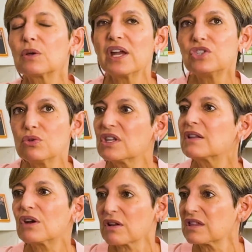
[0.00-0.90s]
So I do
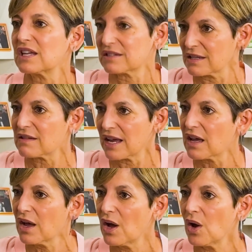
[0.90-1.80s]
think there are things that like
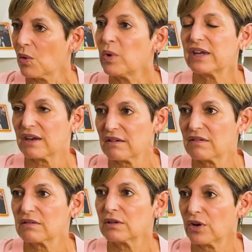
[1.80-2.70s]
we
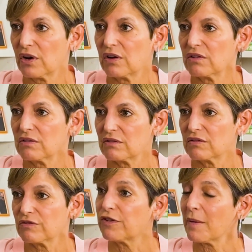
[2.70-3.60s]
can learn
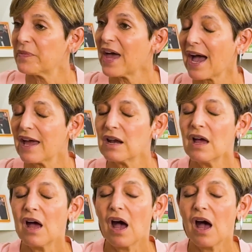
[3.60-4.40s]
from that.